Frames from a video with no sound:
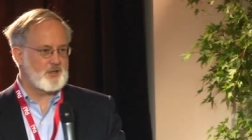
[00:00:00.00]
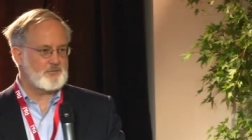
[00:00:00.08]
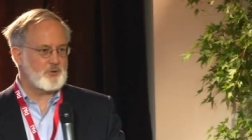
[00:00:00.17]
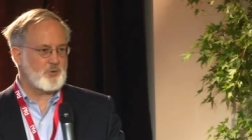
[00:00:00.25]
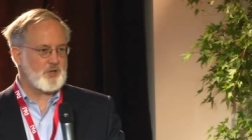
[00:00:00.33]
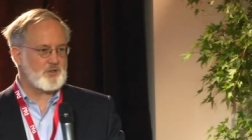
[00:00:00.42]

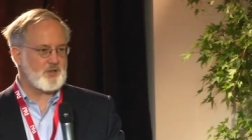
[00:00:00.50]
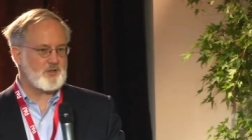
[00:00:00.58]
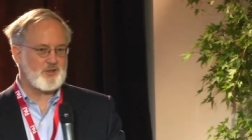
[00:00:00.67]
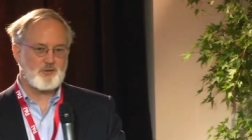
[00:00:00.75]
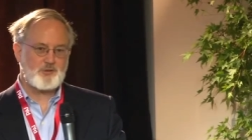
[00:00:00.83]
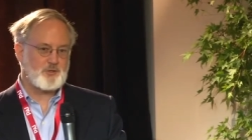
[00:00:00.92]
If you want to,
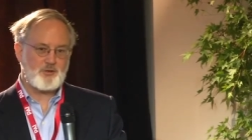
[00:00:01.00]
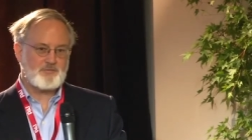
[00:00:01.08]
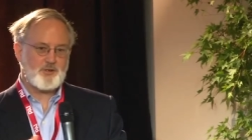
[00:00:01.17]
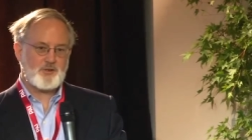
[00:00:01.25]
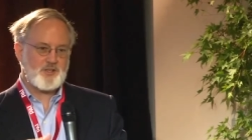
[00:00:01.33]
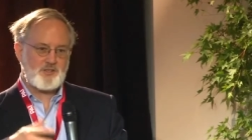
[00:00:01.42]
under, you're, you're
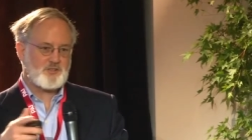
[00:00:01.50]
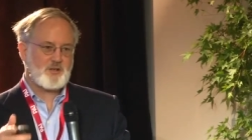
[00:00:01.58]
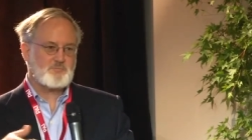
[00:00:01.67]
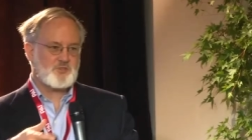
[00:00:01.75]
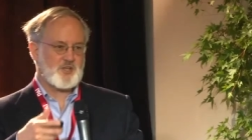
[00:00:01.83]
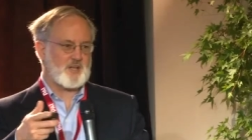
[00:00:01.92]
a very
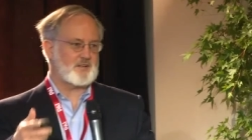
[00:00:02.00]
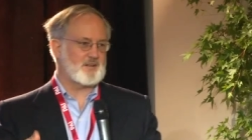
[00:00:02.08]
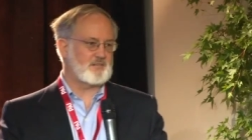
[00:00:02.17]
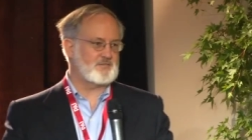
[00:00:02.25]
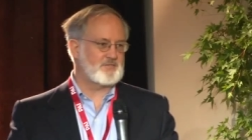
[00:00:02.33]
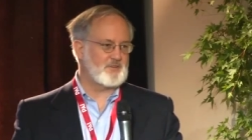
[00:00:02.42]
subset
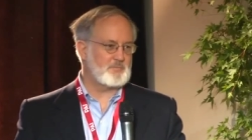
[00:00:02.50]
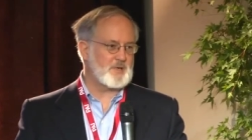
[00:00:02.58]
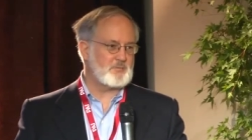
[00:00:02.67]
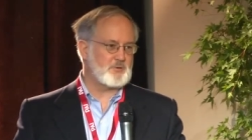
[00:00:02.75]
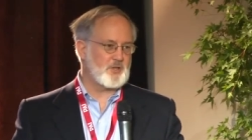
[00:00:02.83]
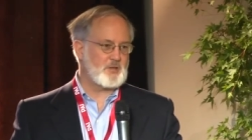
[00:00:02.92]
of the
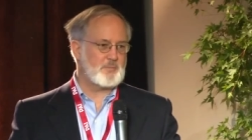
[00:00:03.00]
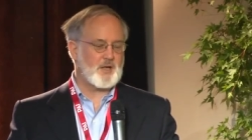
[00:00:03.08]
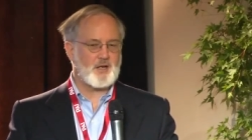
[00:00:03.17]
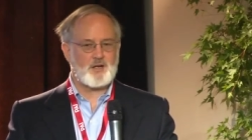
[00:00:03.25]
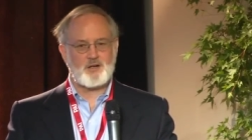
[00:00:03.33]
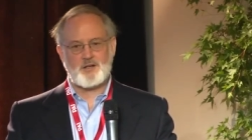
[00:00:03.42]
people in the
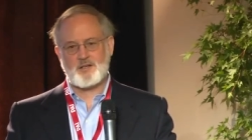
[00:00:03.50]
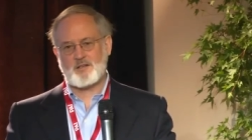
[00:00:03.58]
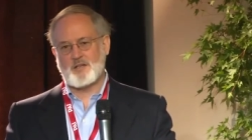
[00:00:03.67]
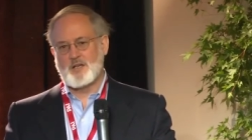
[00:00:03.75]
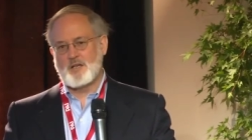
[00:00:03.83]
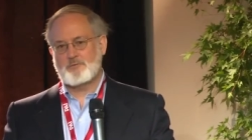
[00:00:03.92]
Bay
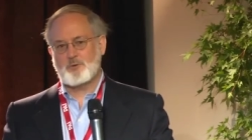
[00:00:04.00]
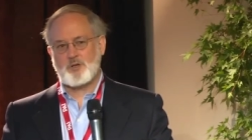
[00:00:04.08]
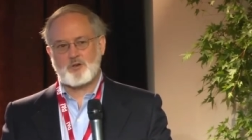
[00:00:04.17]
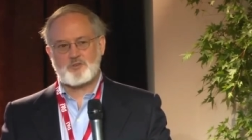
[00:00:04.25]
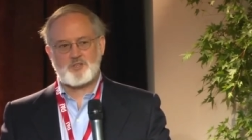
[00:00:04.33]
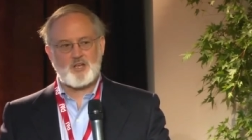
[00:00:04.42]
Area. If you
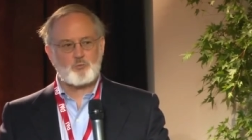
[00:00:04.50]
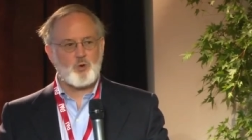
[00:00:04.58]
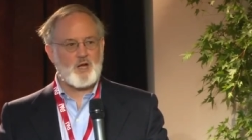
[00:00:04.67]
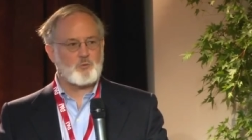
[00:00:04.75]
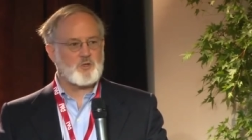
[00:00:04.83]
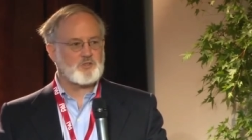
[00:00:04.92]
want to understand
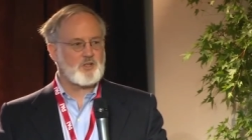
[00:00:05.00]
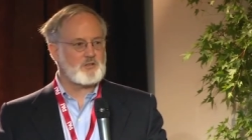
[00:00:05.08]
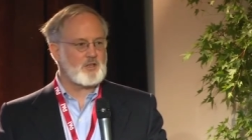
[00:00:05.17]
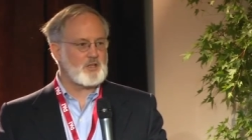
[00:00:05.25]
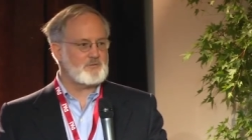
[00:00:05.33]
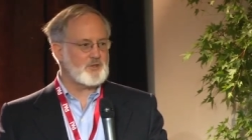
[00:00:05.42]
why what's on
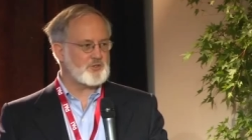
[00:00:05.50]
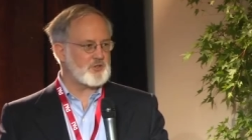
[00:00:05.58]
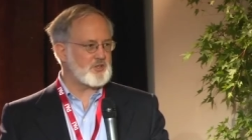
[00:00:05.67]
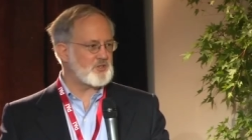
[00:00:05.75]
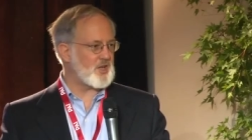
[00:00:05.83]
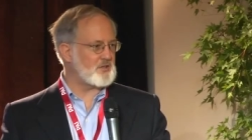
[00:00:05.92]

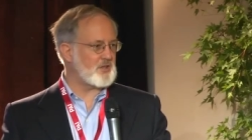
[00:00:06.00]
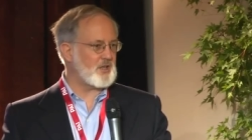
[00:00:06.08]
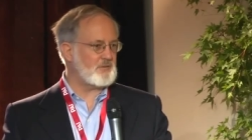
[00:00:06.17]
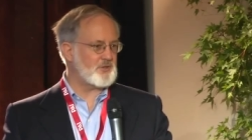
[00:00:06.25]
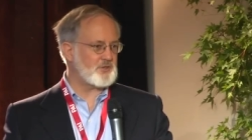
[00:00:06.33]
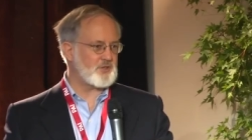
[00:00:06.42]
television is on
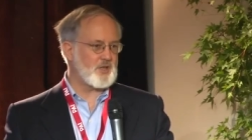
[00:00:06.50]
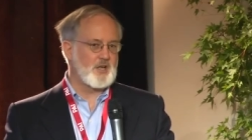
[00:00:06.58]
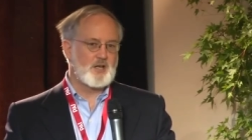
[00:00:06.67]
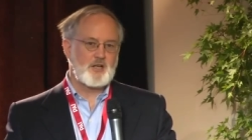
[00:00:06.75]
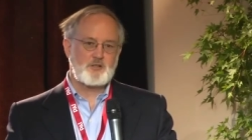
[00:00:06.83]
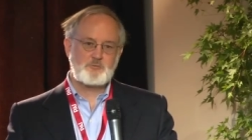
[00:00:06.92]
television,
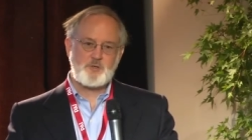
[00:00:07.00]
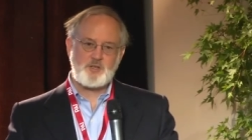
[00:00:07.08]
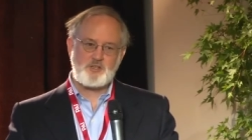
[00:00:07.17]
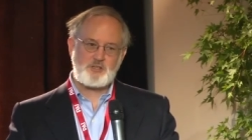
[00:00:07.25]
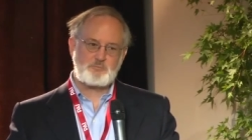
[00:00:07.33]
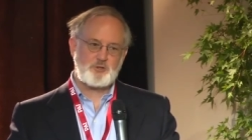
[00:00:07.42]
it's
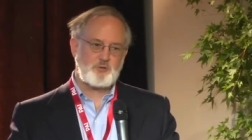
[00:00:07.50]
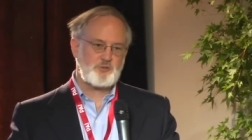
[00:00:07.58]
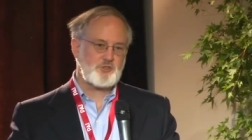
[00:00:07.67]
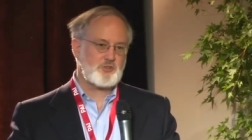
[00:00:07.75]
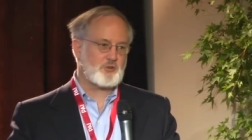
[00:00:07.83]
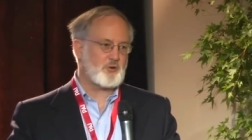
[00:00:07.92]
because the
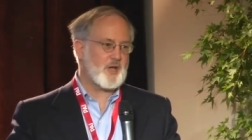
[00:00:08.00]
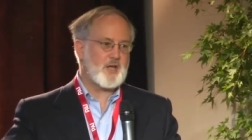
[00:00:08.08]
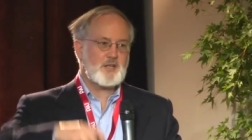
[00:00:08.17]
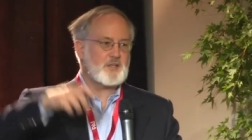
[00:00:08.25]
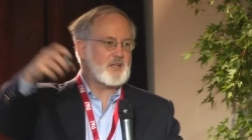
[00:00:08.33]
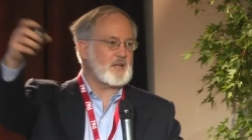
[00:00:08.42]
producers throw
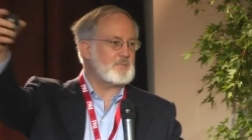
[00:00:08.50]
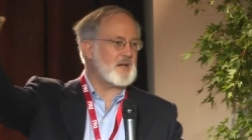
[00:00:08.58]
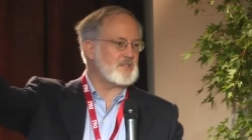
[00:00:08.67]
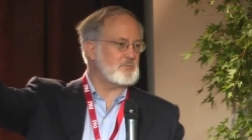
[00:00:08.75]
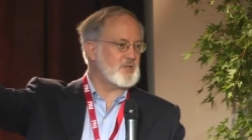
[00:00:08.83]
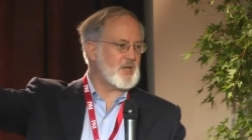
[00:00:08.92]
anything they
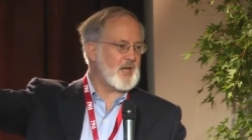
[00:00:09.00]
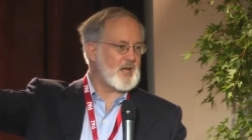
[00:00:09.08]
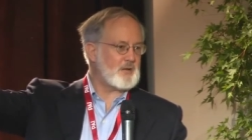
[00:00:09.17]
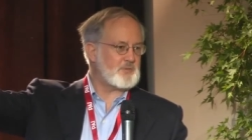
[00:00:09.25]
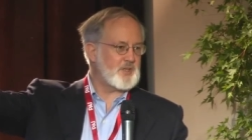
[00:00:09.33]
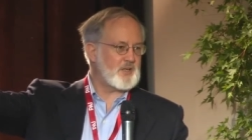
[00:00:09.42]
possibly
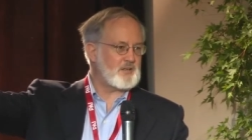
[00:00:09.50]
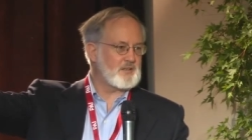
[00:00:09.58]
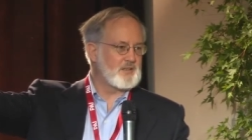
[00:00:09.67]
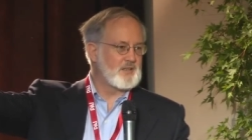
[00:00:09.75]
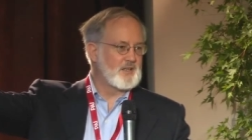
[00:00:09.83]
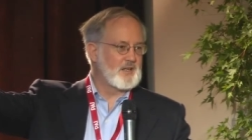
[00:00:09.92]
can up
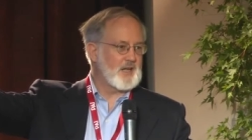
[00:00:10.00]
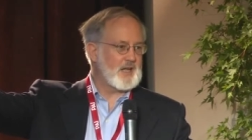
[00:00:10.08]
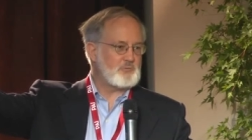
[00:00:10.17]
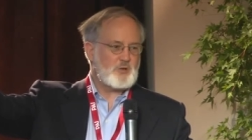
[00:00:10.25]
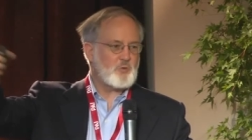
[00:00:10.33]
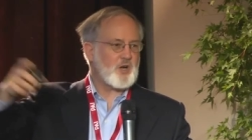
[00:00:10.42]
there,
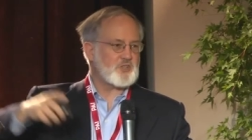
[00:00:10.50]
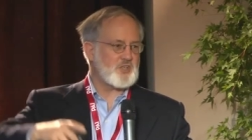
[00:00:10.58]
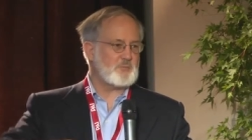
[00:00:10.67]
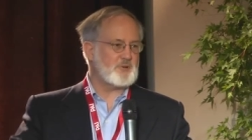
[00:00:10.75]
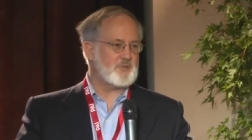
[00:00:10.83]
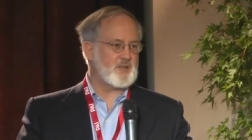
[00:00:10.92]
and we watch
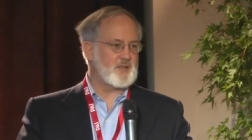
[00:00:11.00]
some